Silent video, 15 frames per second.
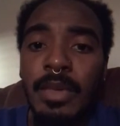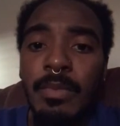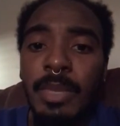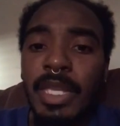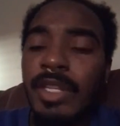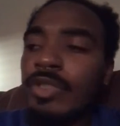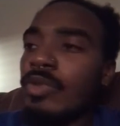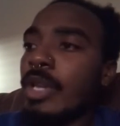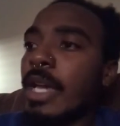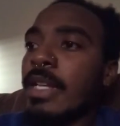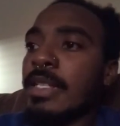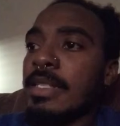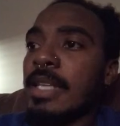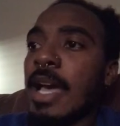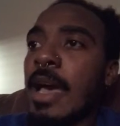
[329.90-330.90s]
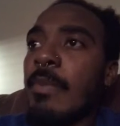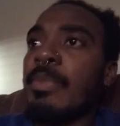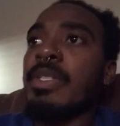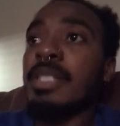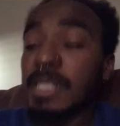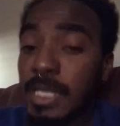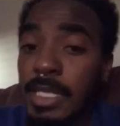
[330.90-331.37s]
Meaning you got to stop
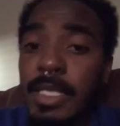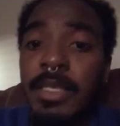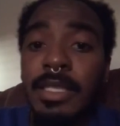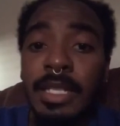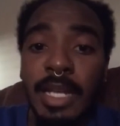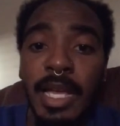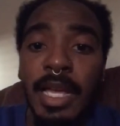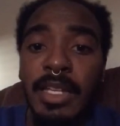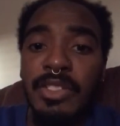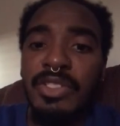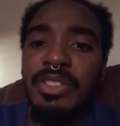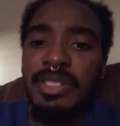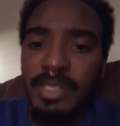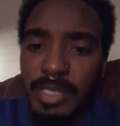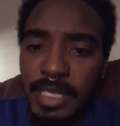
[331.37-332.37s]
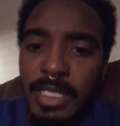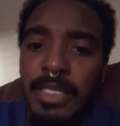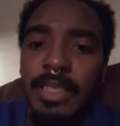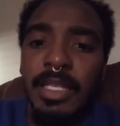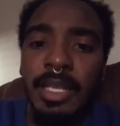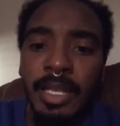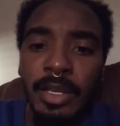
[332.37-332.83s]
seeking the knowledge and
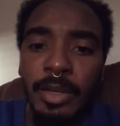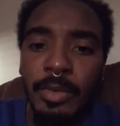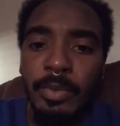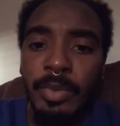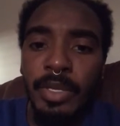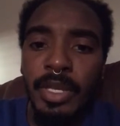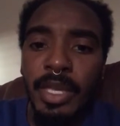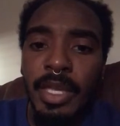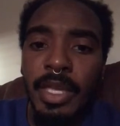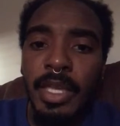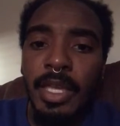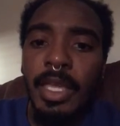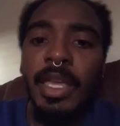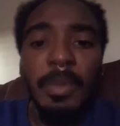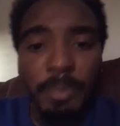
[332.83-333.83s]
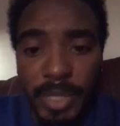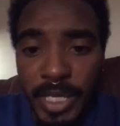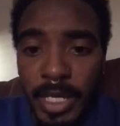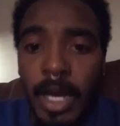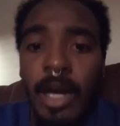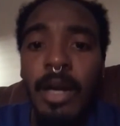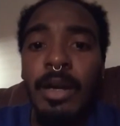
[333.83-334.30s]
seeking the help and
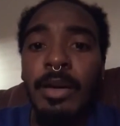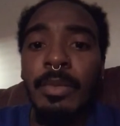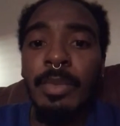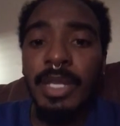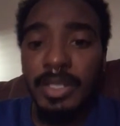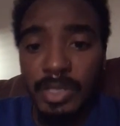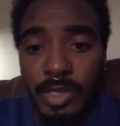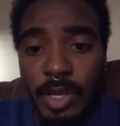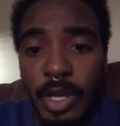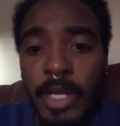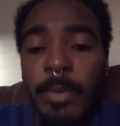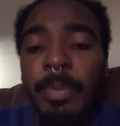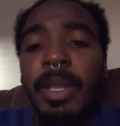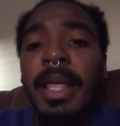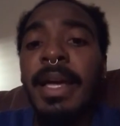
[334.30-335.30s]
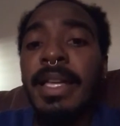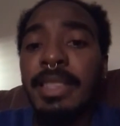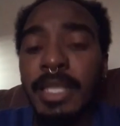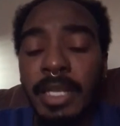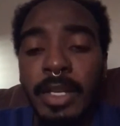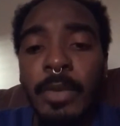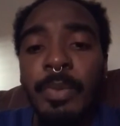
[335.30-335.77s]
become and start applying
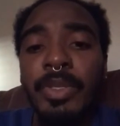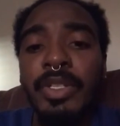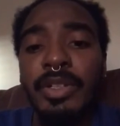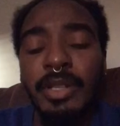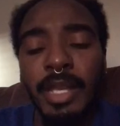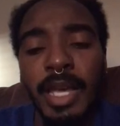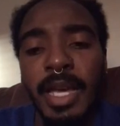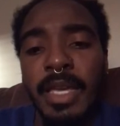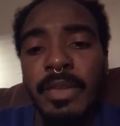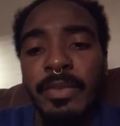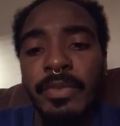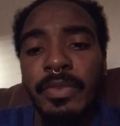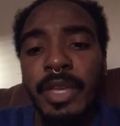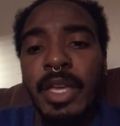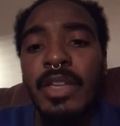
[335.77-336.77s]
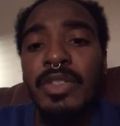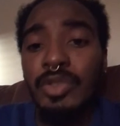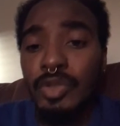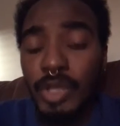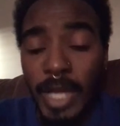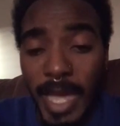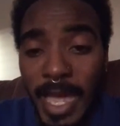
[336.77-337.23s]
the help in your life so
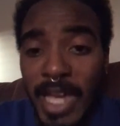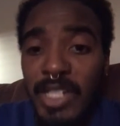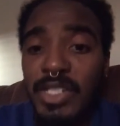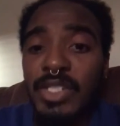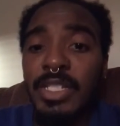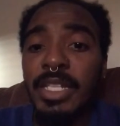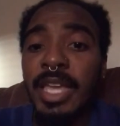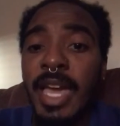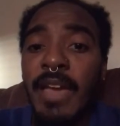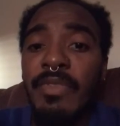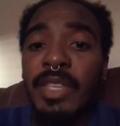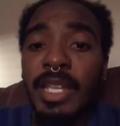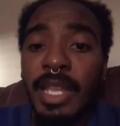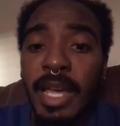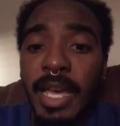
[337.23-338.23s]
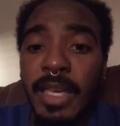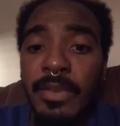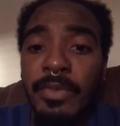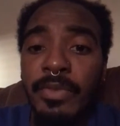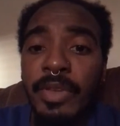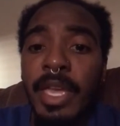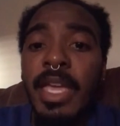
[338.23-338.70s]
you can actually have the
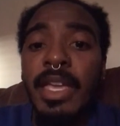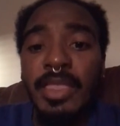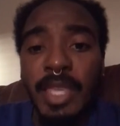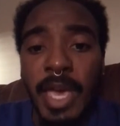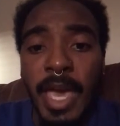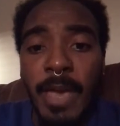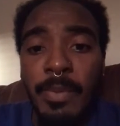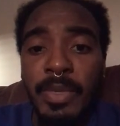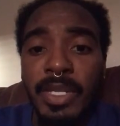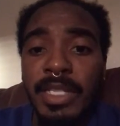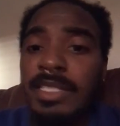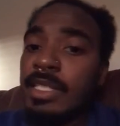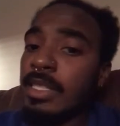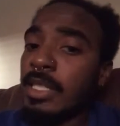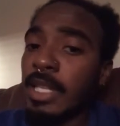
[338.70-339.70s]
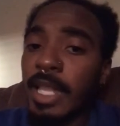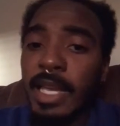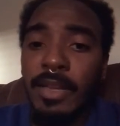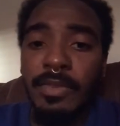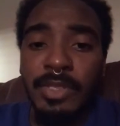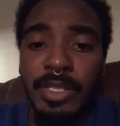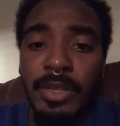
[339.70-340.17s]
life and the happiness and the
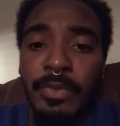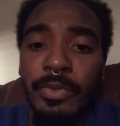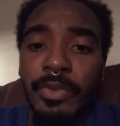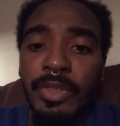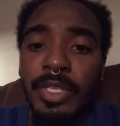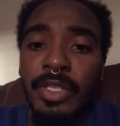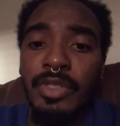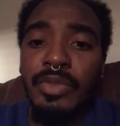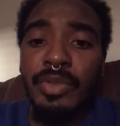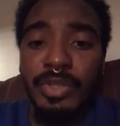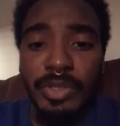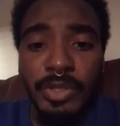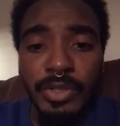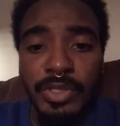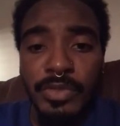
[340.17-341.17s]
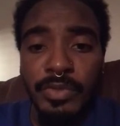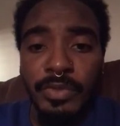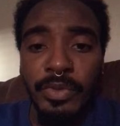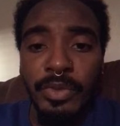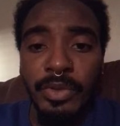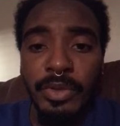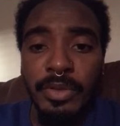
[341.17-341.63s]
lack of suffering that you are searching
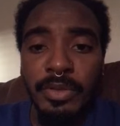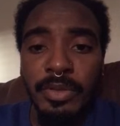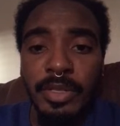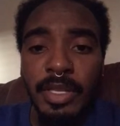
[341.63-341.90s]
for.